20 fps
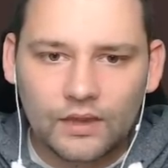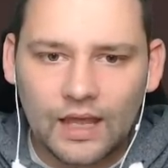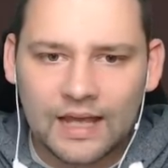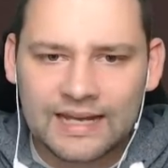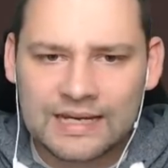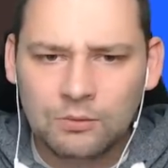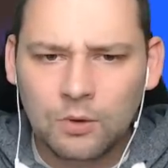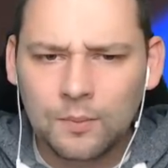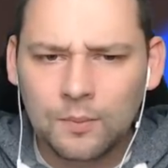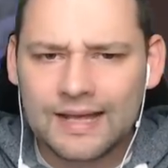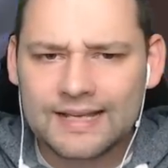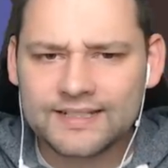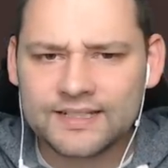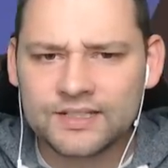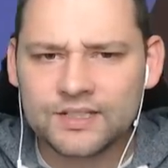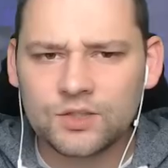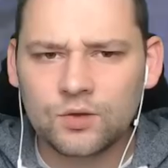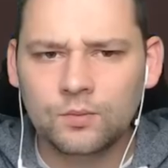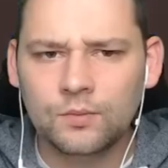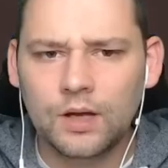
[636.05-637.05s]
And then we're placing
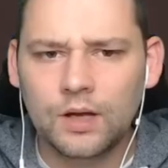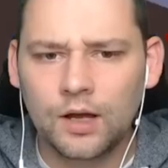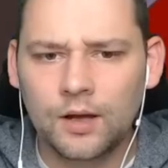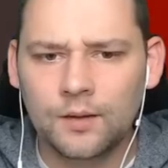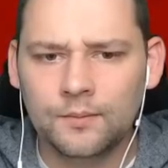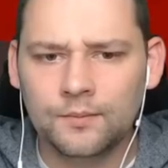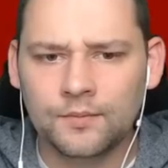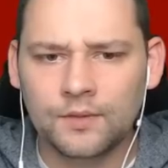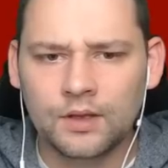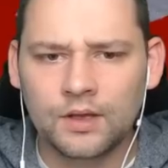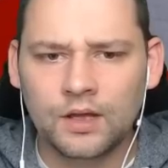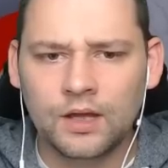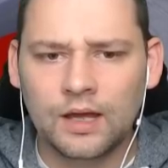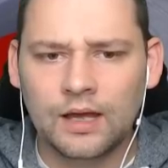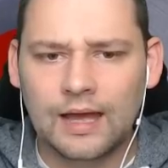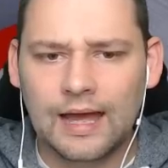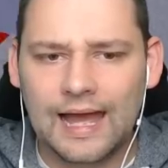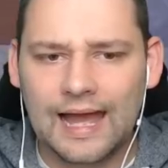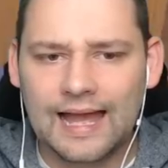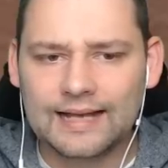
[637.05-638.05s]
some um,
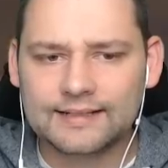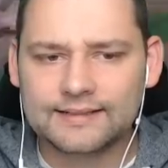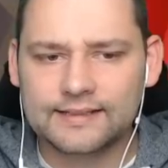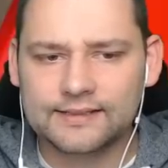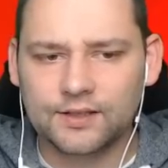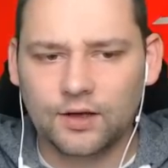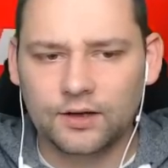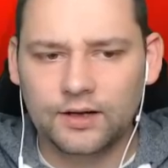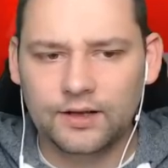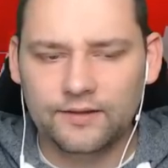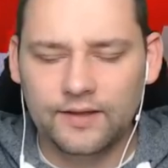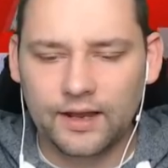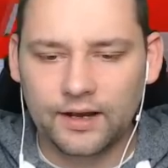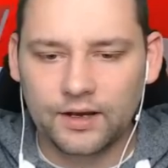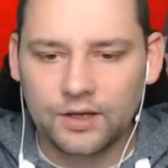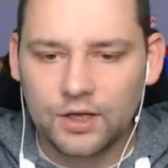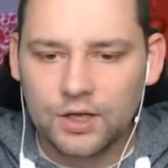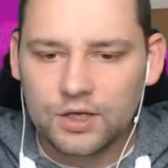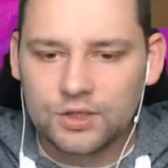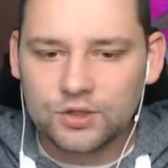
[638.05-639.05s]
axes on it then.
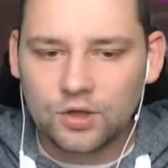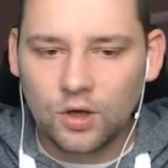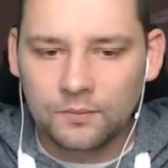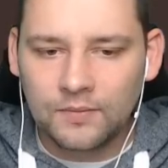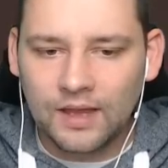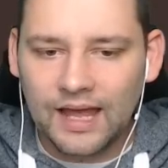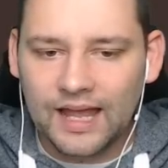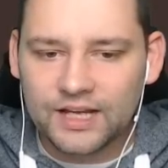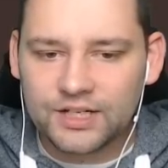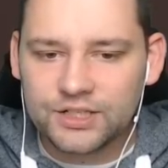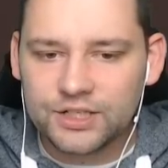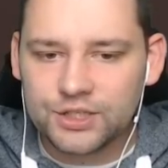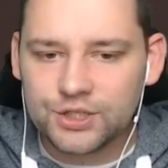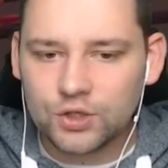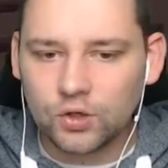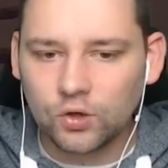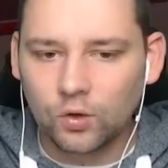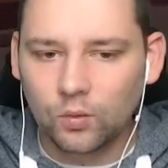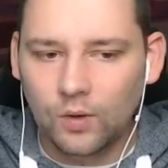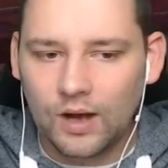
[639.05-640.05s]
So I'm not actually
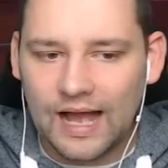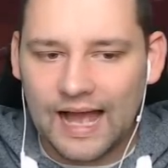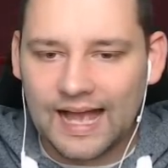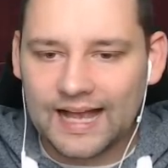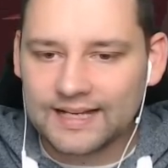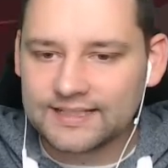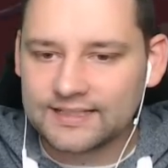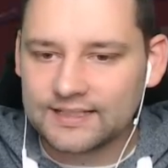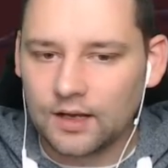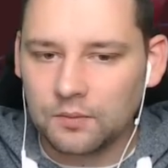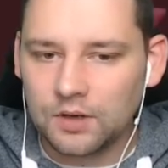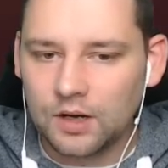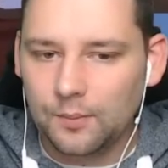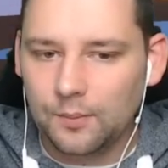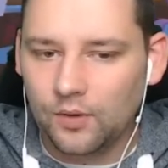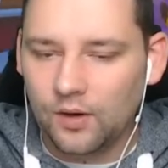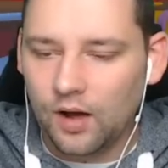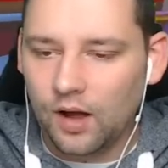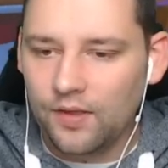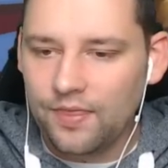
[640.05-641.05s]
sure what axe I'm going to
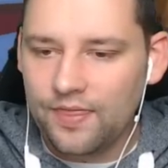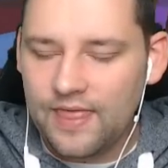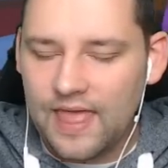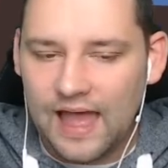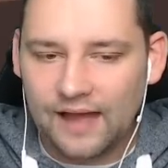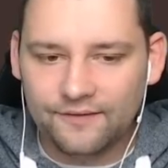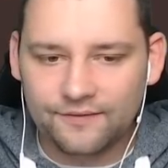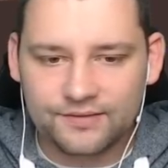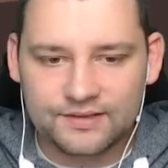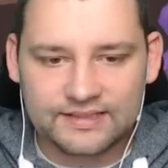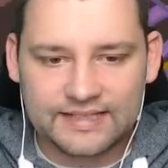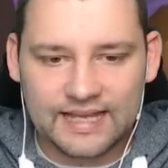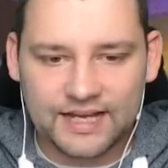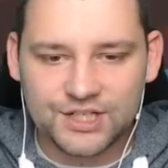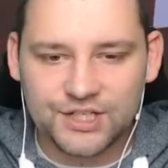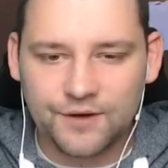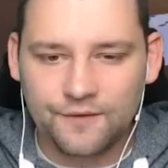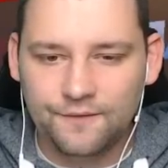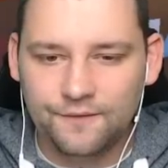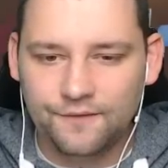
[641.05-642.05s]
put on that
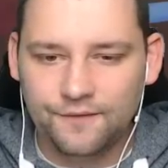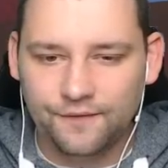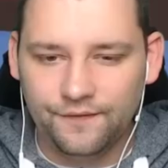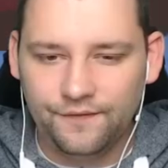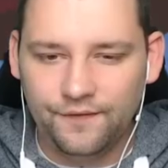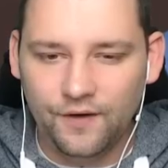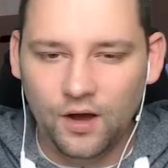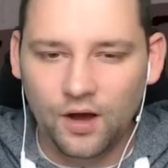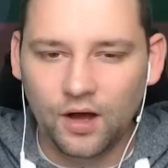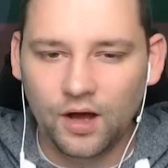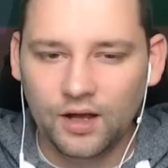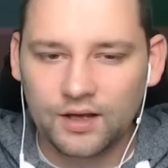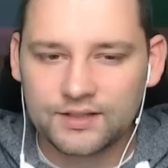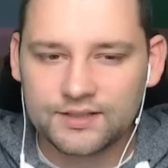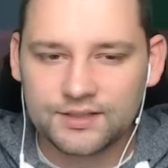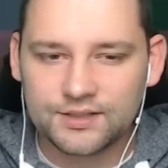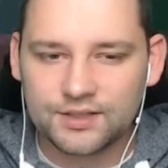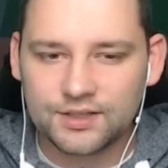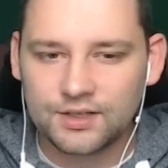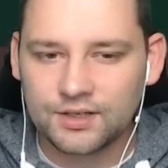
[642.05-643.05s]
section
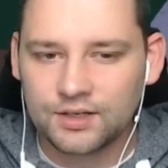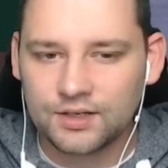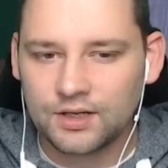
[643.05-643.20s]
first.